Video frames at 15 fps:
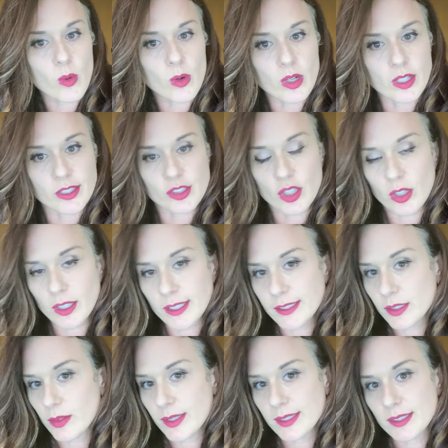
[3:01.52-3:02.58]
or an attorney,
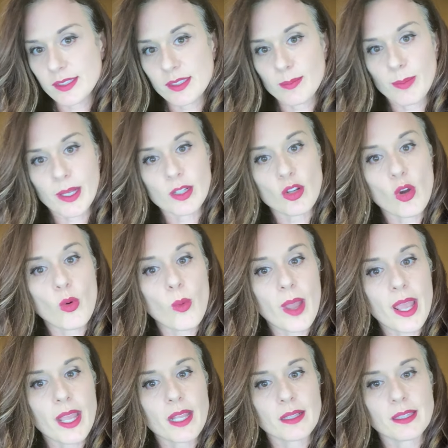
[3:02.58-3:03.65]
so this is by no
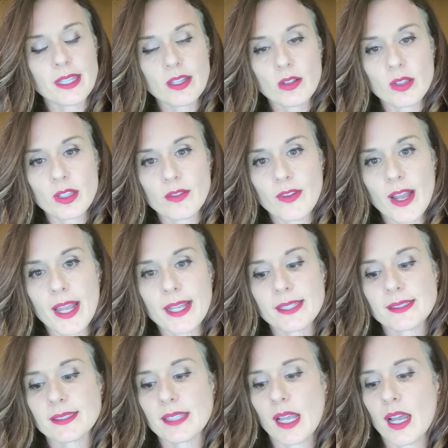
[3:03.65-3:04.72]
way legal
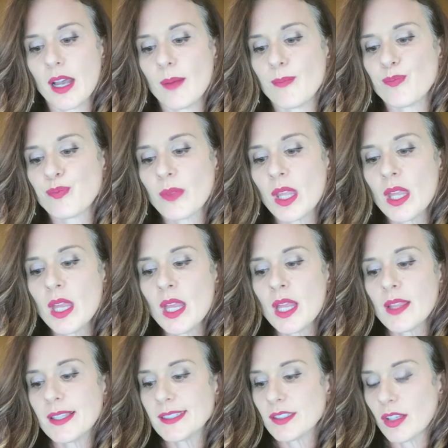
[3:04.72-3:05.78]
advice.
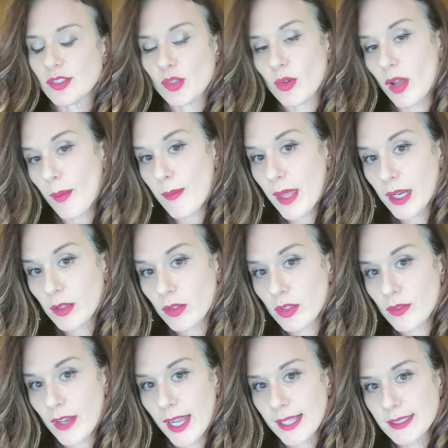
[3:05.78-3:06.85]
This is also not medical
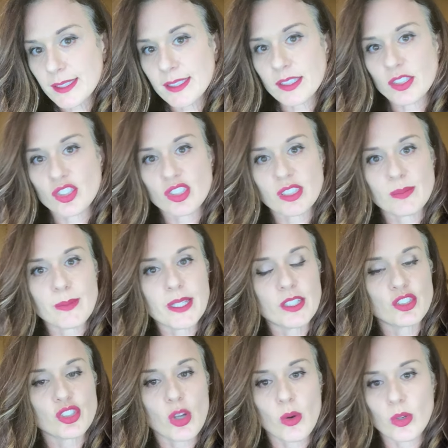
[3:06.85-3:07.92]
advice. This is just me
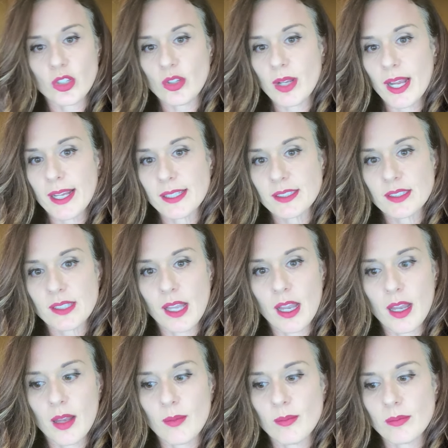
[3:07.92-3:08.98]
showing you guys
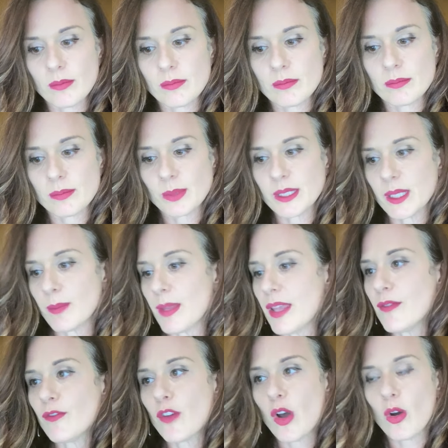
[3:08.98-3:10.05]
some
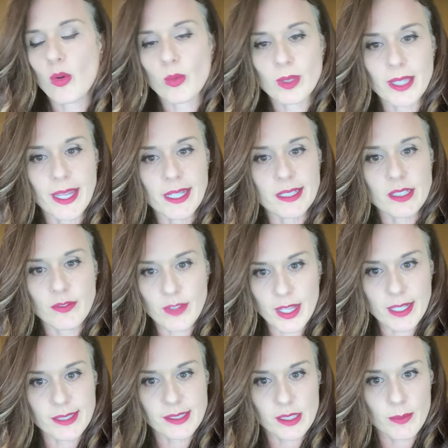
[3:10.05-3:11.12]
info related to VA
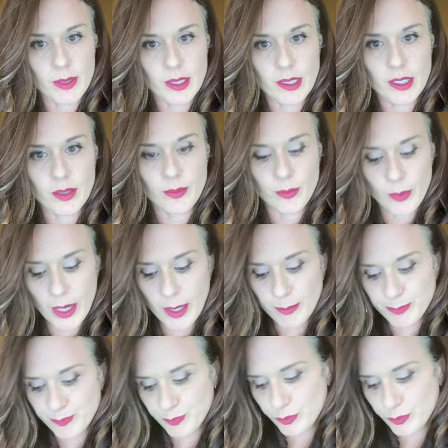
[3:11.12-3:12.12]
disability, right?